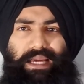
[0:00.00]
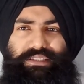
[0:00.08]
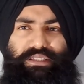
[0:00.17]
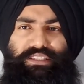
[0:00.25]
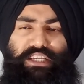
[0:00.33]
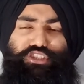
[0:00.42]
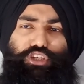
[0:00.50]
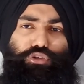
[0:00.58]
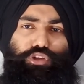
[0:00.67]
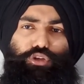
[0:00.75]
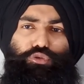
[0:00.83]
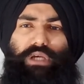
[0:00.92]
I suggest
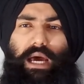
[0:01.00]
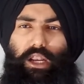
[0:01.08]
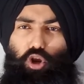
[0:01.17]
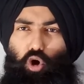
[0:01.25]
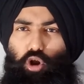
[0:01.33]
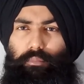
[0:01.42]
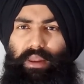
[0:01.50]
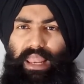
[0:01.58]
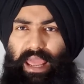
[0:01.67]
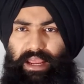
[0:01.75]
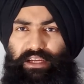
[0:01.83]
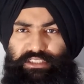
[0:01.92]
you use a
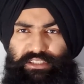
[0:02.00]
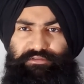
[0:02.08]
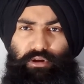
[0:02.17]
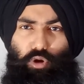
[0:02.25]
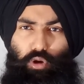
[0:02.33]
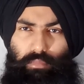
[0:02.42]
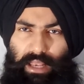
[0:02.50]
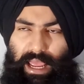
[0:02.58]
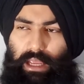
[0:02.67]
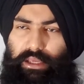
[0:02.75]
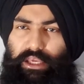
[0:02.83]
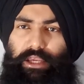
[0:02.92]
normal handkerchief, a
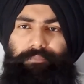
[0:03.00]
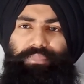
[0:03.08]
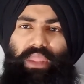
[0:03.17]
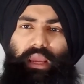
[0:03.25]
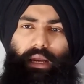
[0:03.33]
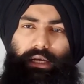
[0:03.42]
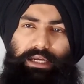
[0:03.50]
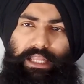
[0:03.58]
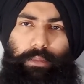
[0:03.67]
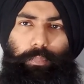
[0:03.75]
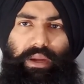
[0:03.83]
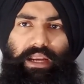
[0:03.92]
normal handkerchief.
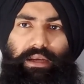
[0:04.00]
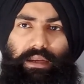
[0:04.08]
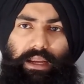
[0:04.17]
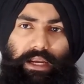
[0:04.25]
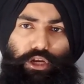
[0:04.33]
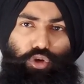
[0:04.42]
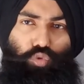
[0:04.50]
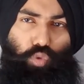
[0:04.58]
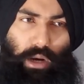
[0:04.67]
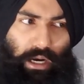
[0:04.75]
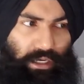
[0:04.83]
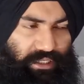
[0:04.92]
Dip it into
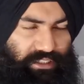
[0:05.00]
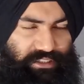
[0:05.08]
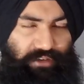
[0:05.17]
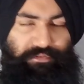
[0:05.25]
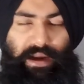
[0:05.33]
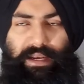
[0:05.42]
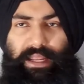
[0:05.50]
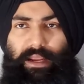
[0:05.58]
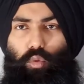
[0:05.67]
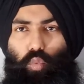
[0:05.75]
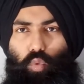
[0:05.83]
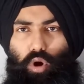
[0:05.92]
a
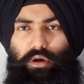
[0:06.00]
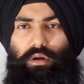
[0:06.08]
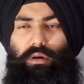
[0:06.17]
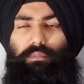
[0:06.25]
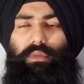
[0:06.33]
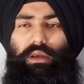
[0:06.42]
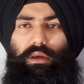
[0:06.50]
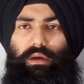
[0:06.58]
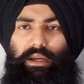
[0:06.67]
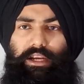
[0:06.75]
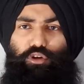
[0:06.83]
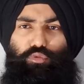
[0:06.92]
disinfecting water,
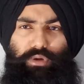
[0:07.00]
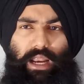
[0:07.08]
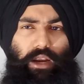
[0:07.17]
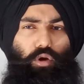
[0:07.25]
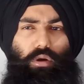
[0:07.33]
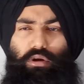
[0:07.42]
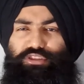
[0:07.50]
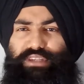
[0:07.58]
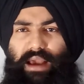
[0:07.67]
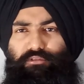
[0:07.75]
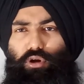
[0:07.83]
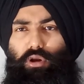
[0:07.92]
into Dettol or
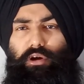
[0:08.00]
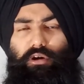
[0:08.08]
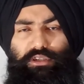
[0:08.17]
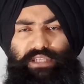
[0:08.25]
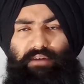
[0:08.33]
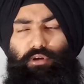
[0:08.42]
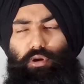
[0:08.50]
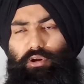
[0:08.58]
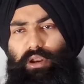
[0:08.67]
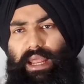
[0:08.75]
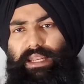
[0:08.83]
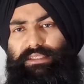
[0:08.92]
Savlon
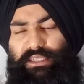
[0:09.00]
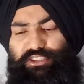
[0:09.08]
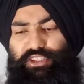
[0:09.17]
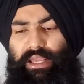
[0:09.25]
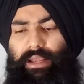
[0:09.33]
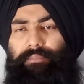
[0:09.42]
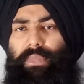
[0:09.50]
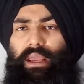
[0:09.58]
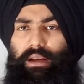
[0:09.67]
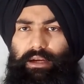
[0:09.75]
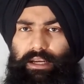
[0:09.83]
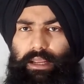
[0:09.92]
or any such thing.
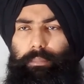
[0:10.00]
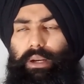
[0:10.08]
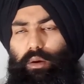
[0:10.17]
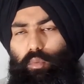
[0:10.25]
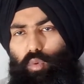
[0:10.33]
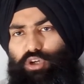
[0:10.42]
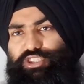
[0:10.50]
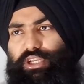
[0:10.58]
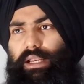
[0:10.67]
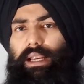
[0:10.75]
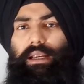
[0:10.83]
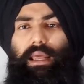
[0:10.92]
Dip it, wash in
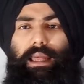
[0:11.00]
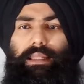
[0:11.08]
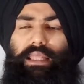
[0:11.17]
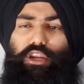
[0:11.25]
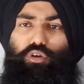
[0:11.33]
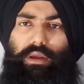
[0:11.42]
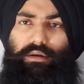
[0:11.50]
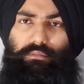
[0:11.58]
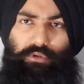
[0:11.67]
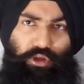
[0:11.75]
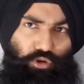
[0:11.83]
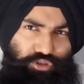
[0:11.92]
it, and then you can,
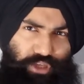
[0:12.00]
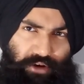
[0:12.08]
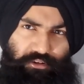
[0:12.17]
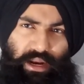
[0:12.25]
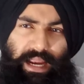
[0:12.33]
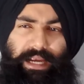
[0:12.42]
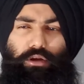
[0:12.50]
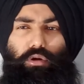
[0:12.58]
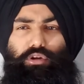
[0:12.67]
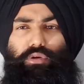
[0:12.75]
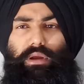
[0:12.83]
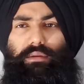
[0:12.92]
you know, sun dry it or
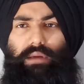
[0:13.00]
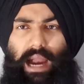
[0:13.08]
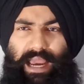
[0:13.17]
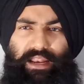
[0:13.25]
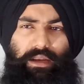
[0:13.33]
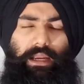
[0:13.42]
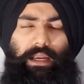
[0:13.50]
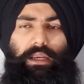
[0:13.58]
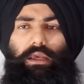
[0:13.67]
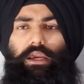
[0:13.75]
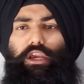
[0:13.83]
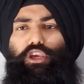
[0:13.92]
you can iron it.
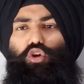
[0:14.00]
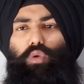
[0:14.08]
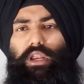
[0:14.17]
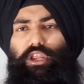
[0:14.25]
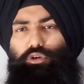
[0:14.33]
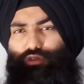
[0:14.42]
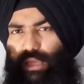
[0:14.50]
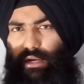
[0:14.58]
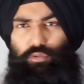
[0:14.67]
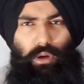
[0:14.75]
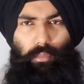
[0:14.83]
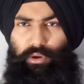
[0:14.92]
You can use that to
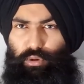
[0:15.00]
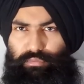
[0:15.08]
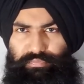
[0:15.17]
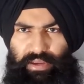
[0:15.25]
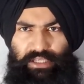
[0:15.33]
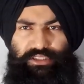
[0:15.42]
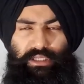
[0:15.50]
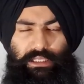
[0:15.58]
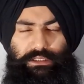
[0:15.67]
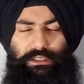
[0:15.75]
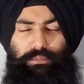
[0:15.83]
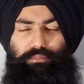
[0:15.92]
cover your face.
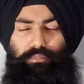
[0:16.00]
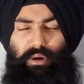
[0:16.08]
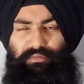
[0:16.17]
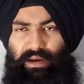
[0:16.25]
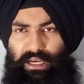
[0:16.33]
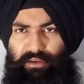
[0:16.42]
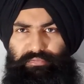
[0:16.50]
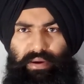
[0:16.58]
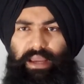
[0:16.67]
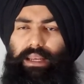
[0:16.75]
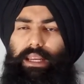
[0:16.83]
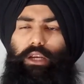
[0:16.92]
It's perfectly
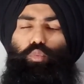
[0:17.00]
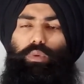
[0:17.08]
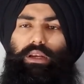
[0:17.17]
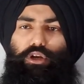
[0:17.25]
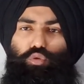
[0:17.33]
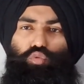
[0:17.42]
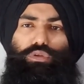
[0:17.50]
fine. It will do